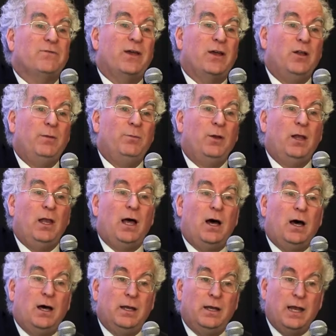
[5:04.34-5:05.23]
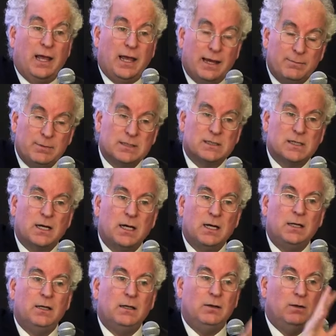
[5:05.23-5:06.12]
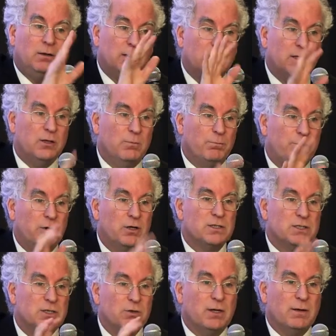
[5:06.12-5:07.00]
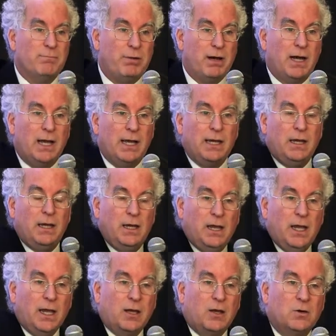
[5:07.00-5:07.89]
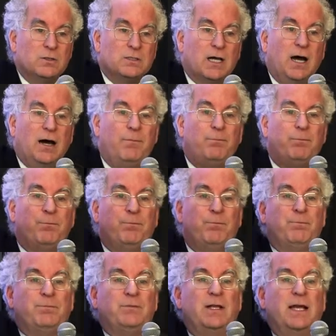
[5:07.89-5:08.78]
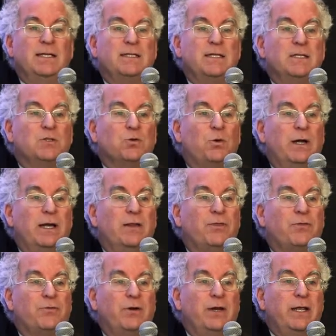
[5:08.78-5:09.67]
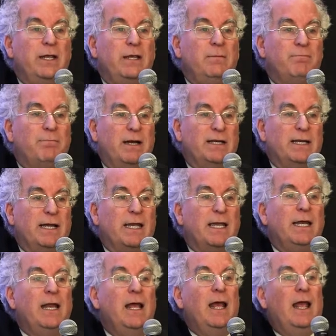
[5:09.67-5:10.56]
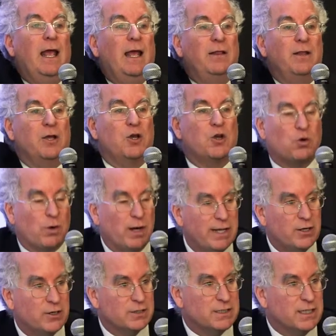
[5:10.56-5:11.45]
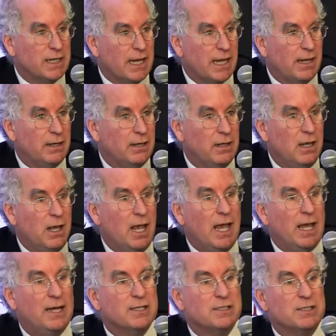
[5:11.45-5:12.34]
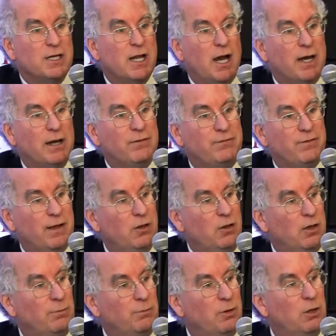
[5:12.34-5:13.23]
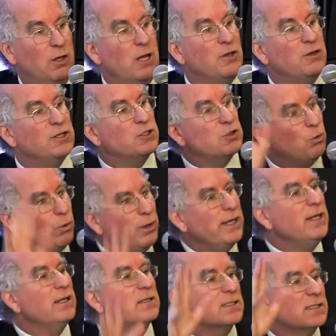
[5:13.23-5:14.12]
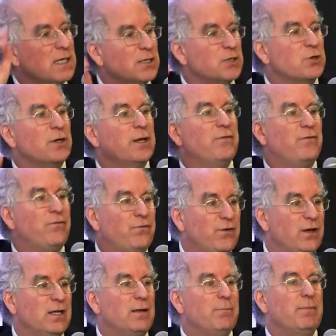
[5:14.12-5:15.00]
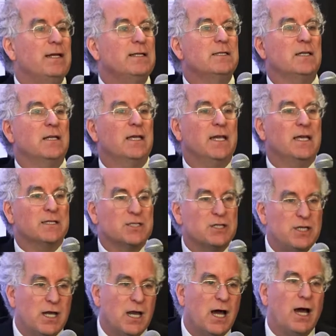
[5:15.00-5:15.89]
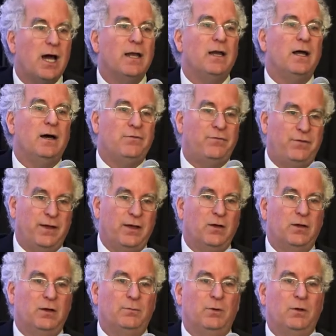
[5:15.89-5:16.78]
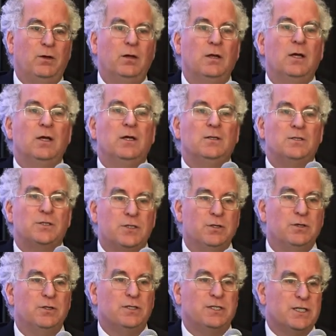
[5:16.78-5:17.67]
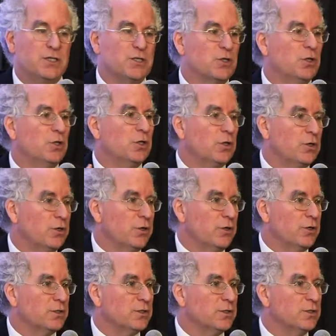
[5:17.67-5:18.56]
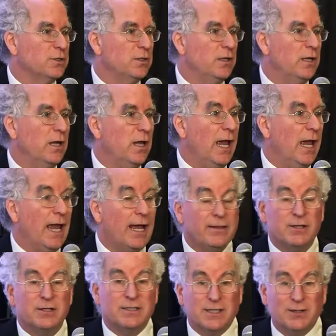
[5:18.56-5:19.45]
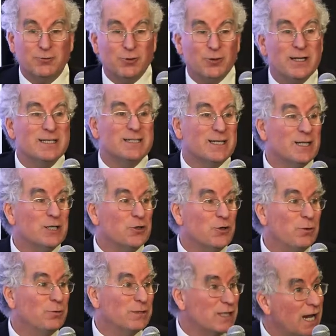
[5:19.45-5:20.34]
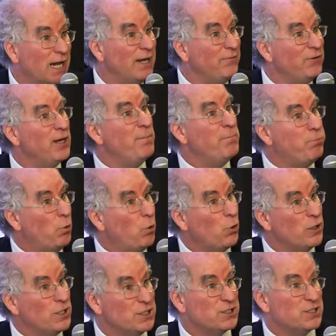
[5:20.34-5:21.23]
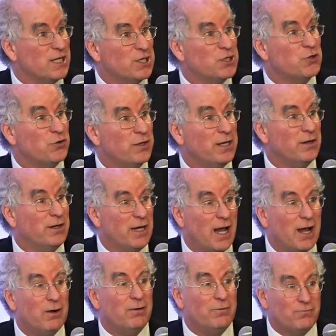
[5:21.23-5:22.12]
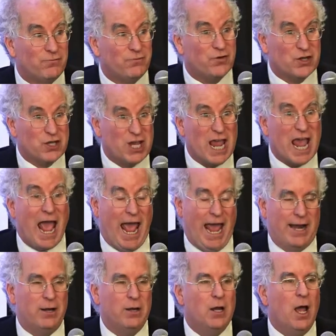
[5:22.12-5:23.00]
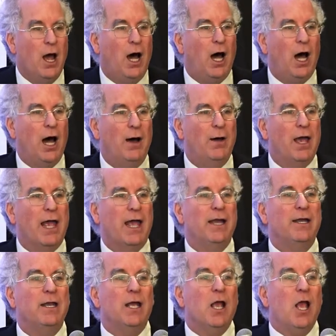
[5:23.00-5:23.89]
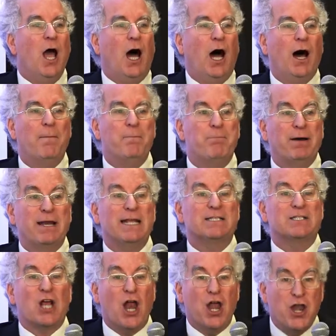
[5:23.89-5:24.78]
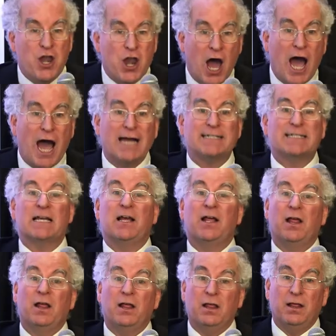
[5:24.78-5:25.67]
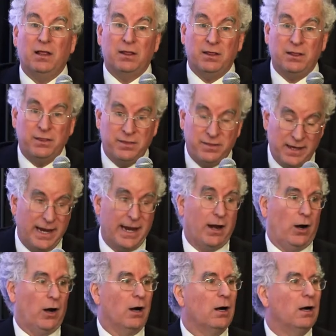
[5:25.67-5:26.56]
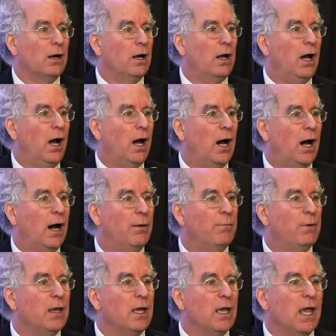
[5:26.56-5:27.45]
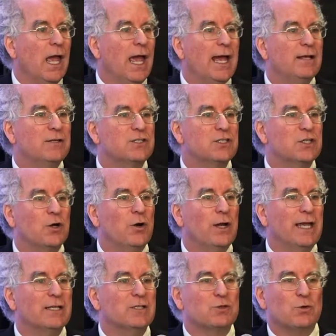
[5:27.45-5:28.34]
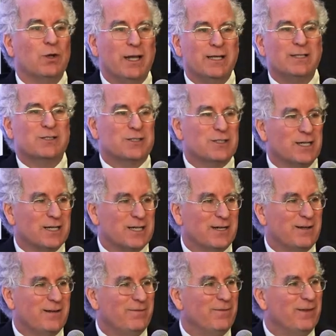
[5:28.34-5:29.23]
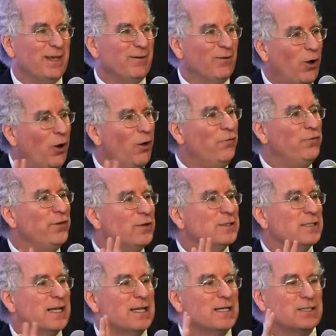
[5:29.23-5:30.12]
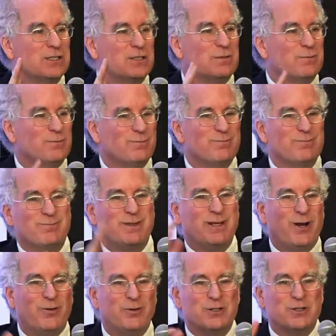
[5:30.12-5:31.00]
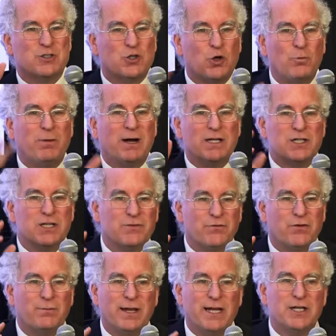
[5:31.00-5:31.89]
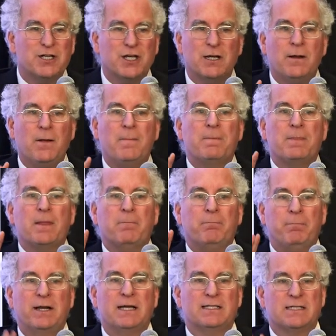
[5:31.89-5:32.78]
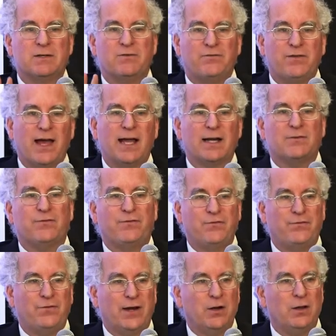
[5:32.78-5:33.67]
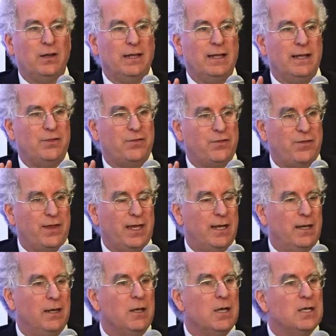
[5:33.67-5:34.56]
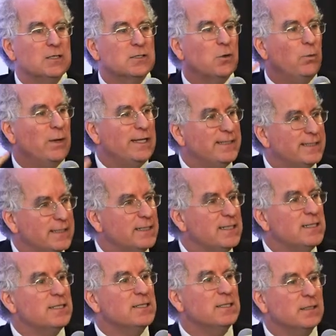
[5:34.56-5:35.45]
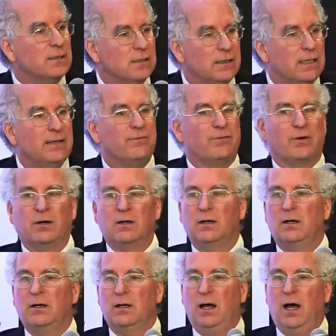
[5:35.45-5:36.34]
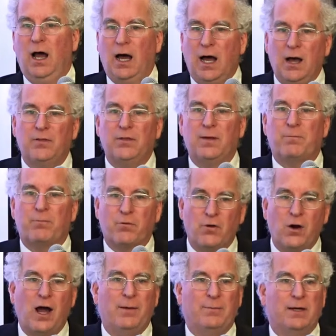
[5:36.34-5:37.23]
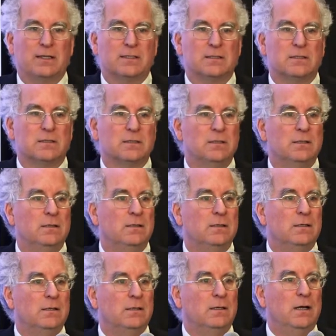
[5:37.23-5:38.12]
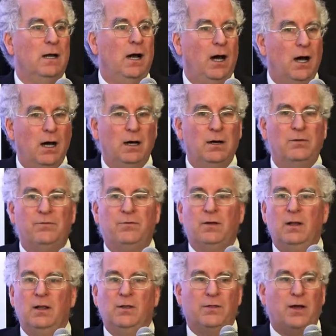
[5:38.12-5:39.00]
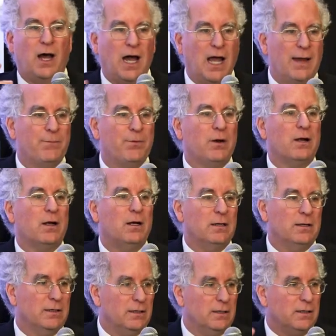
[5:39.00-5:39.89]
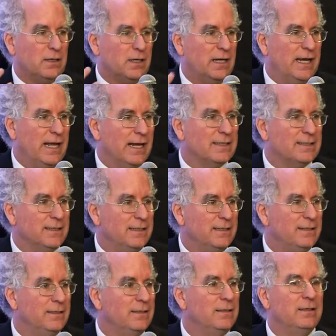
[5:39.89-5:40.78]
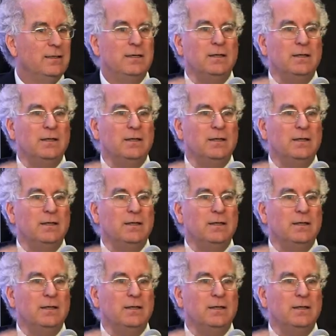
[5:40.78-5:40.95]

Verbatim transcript: available on Amazon, the books you can buy, it goes up 1923 by decade, and then craters again, and is not available. The 20th century fundamentally is not available to digital learners. And the 20th century was kind of an important century to not forget, but it's not there. And so it all feels like it's, you know, there's so much information, but it's in fact fairly thin. So we didn't deliver on the promise of the hyper-connected